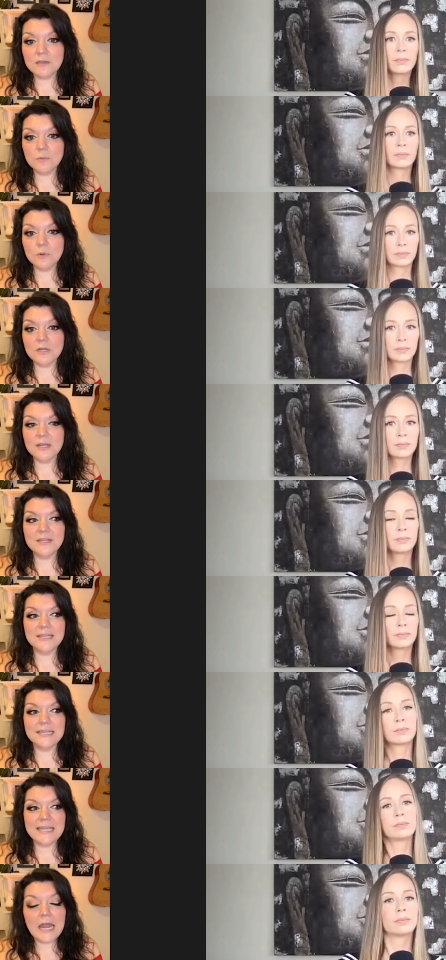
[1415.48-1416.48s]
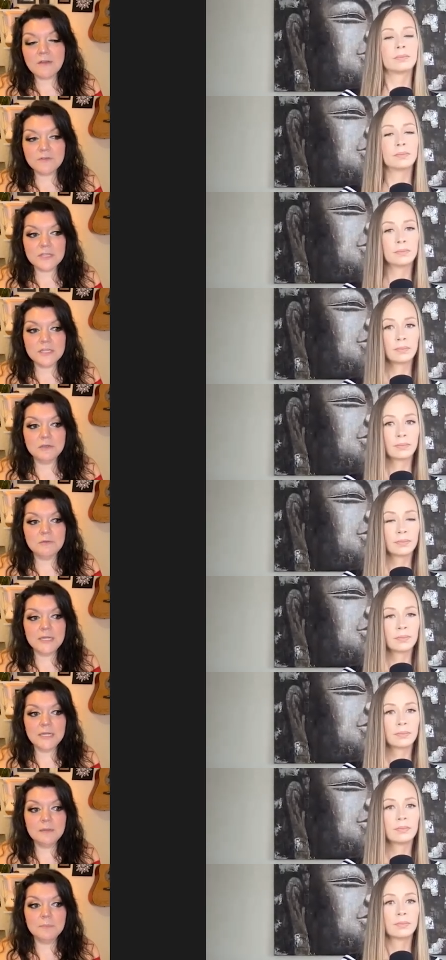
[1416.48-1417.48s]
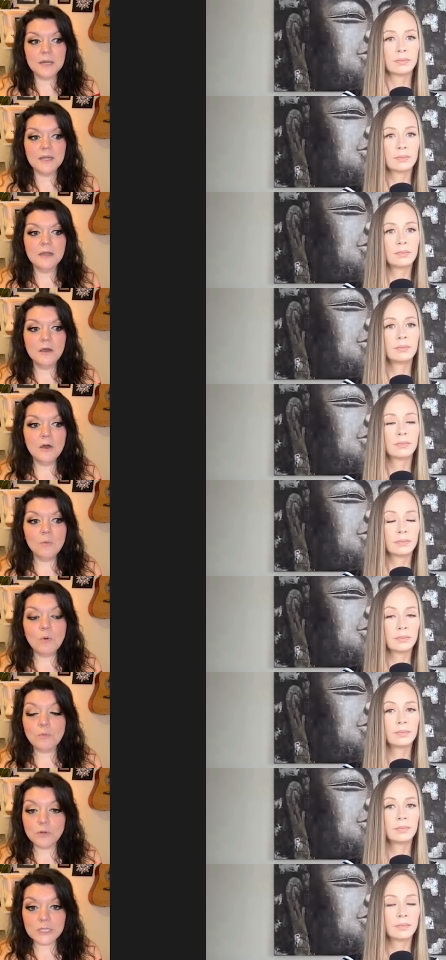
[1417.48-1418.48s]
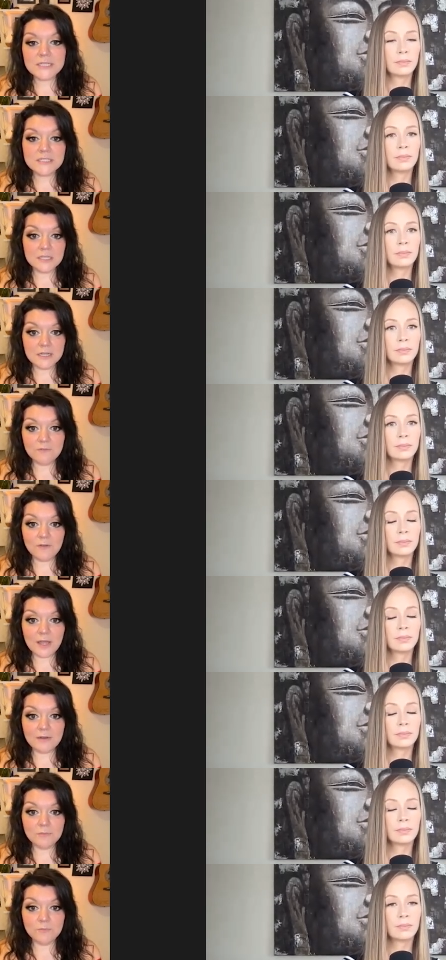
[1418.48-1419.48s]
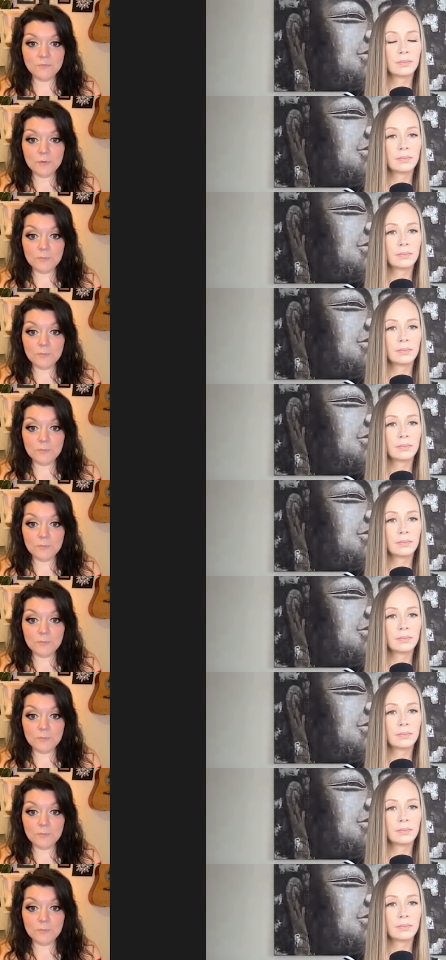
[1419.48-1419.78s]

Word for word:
Speaker 1: You weren't going to get everything that you needed. But what really solidified it for